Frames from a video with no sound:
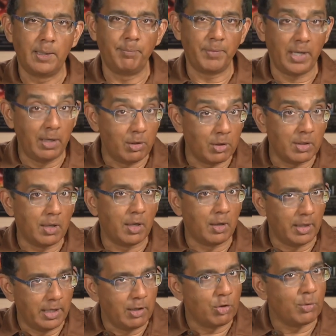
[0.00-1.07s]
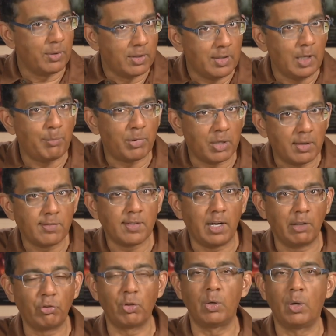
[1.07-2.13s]
into a deeper
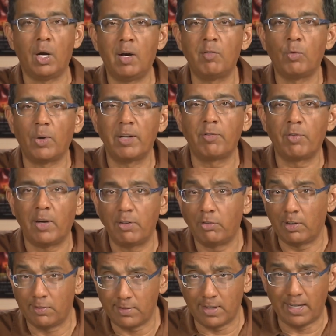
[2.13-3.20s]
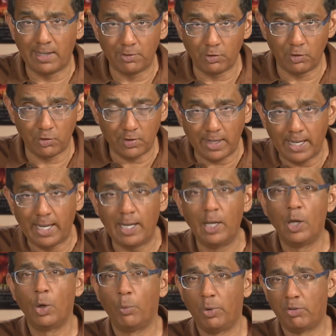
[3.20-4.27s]
discussion of what Francesca has to say,
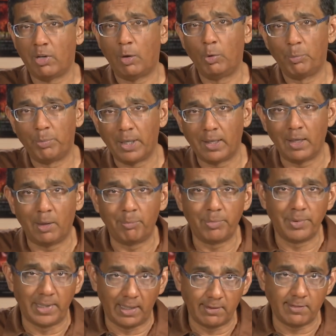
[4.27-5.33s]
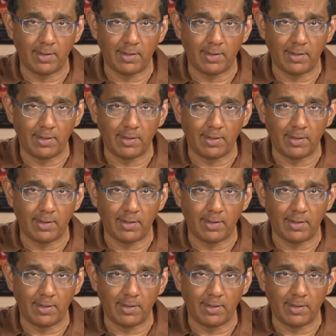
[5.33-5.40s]
which I will pick up next